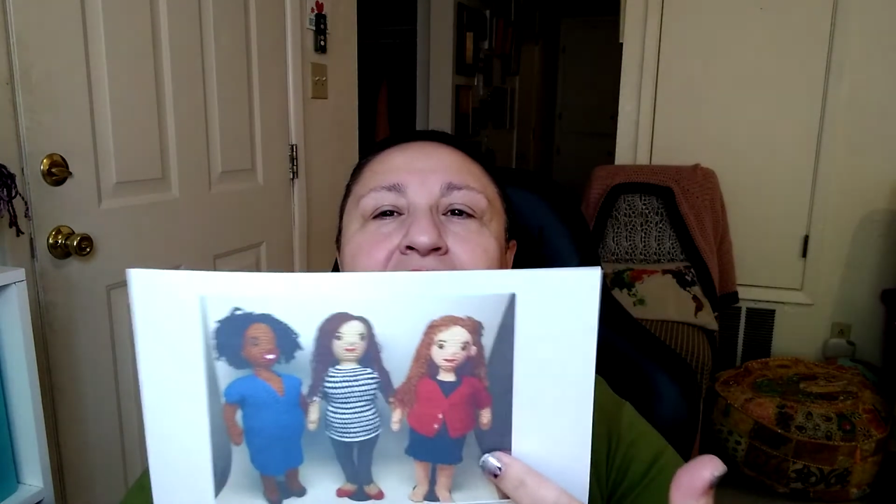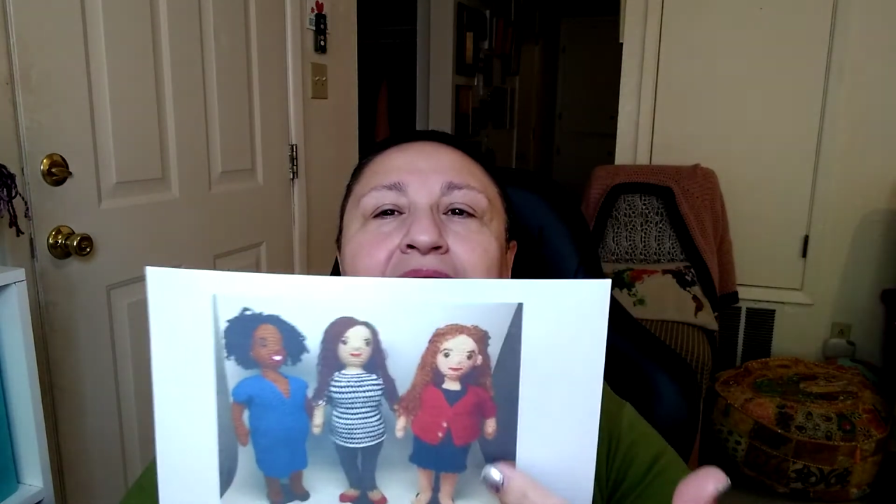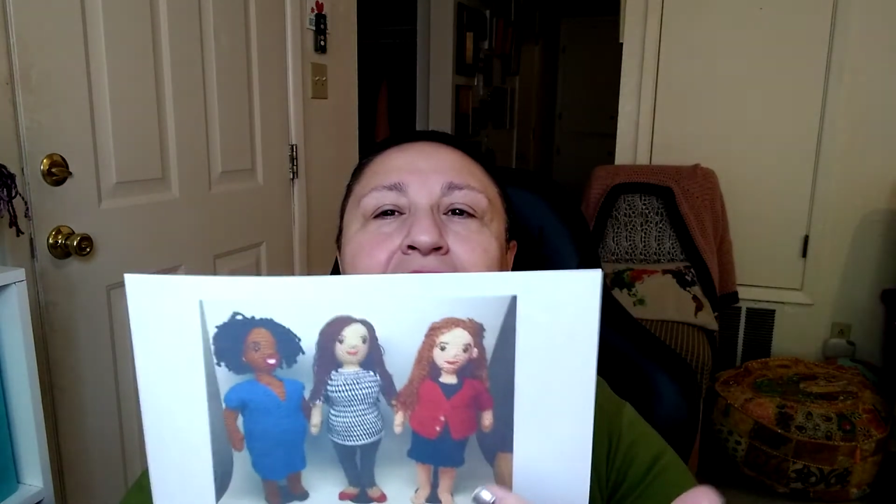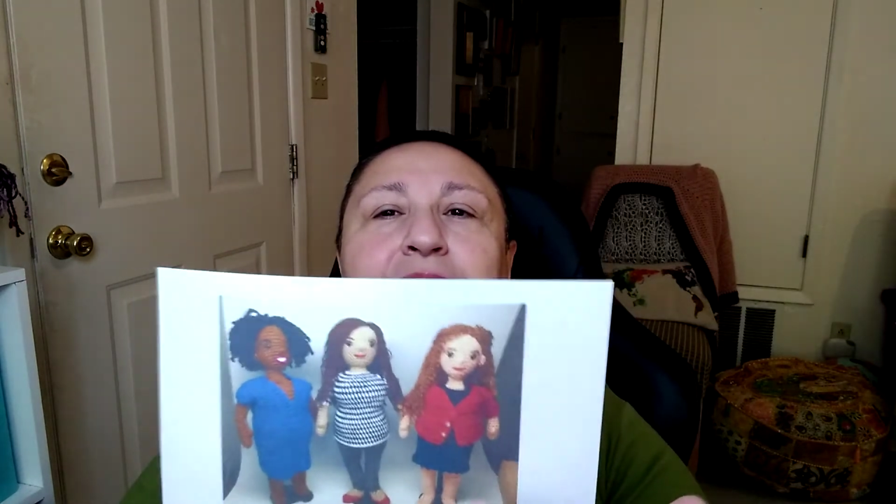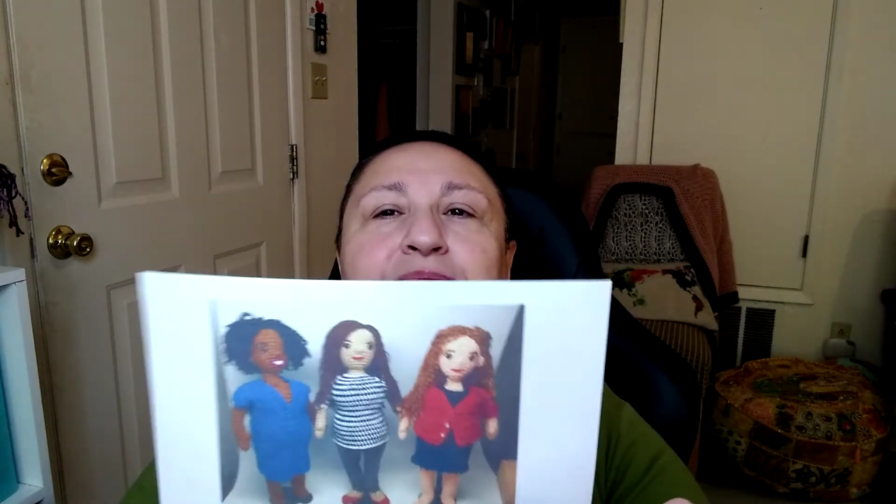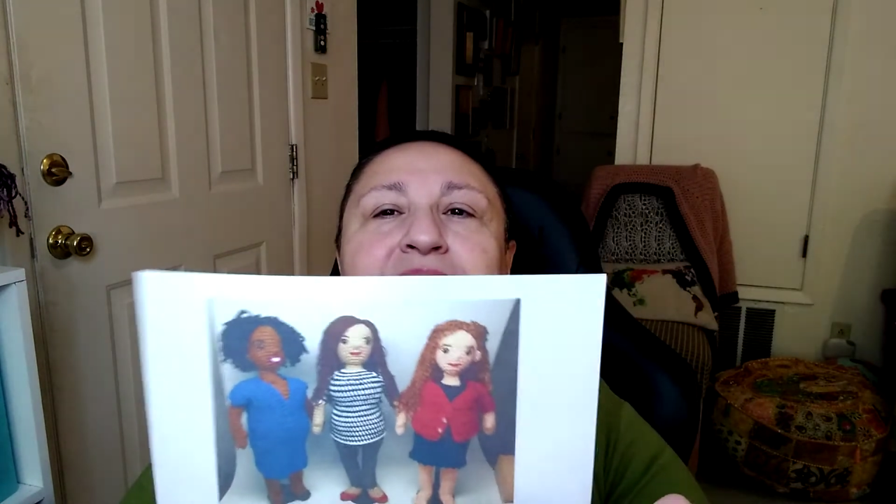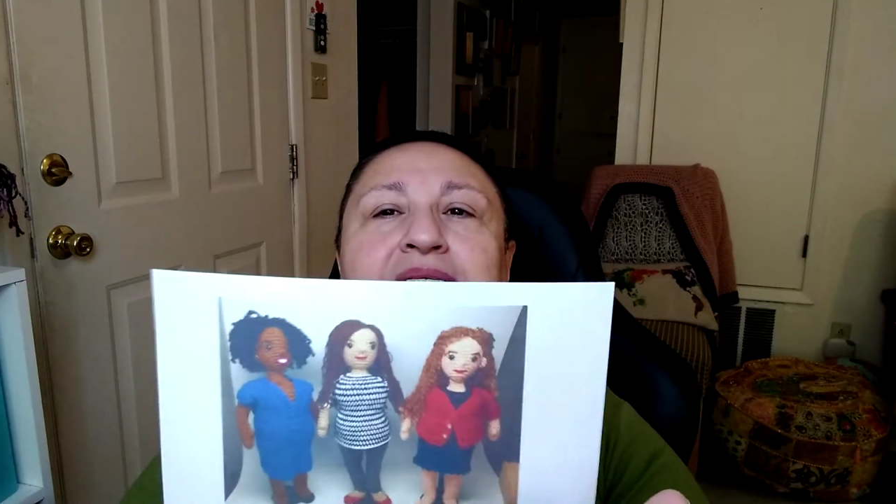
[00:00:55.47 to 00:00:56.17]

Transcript: types.